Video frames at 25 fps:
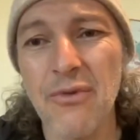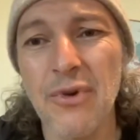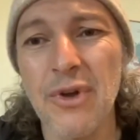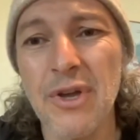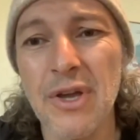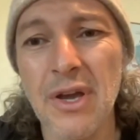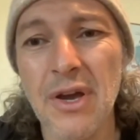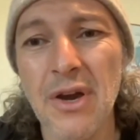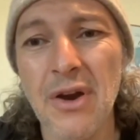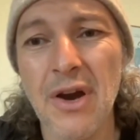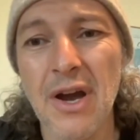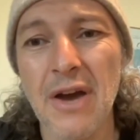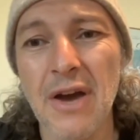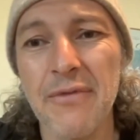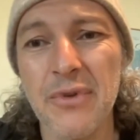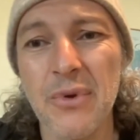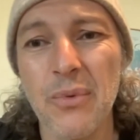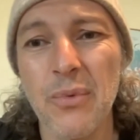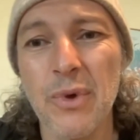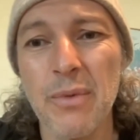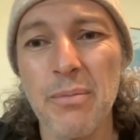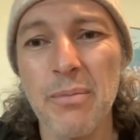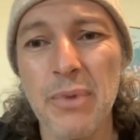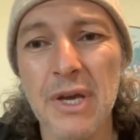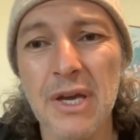year after
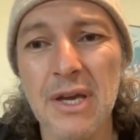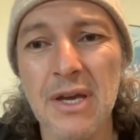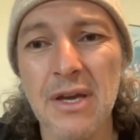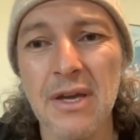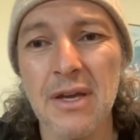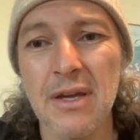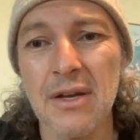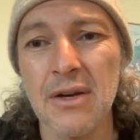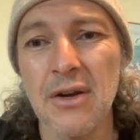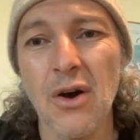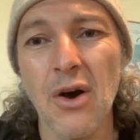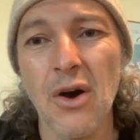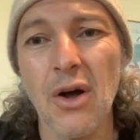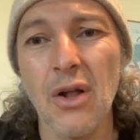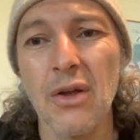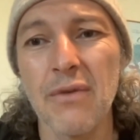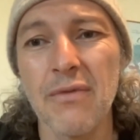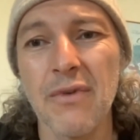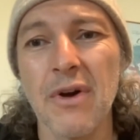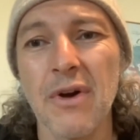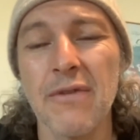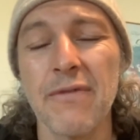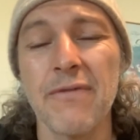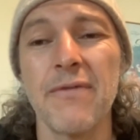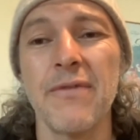we peak in all of
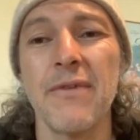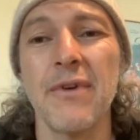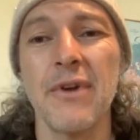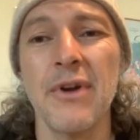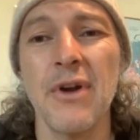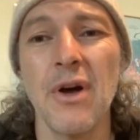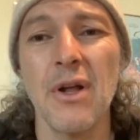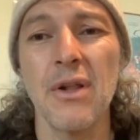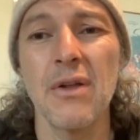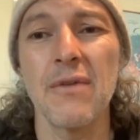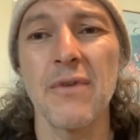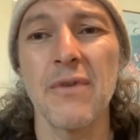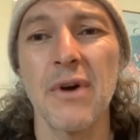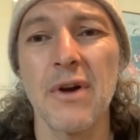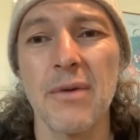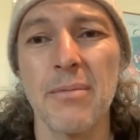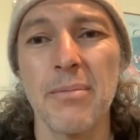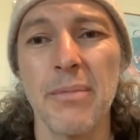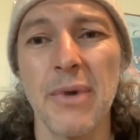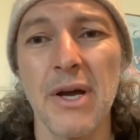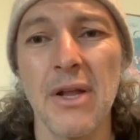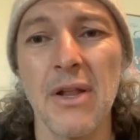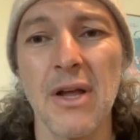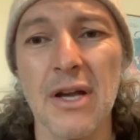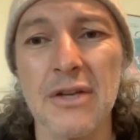our
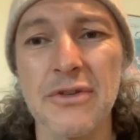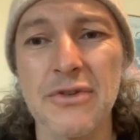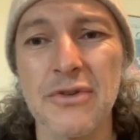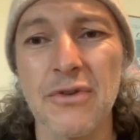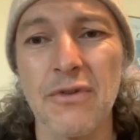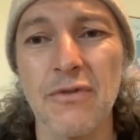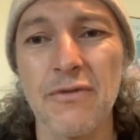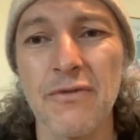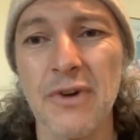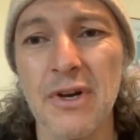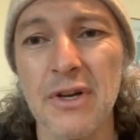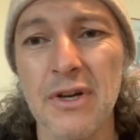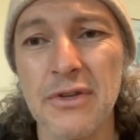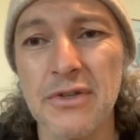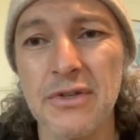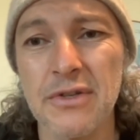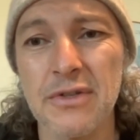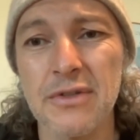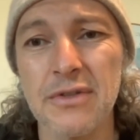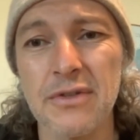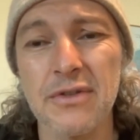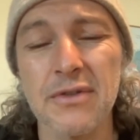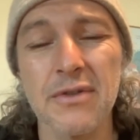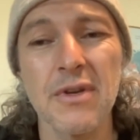biological functions,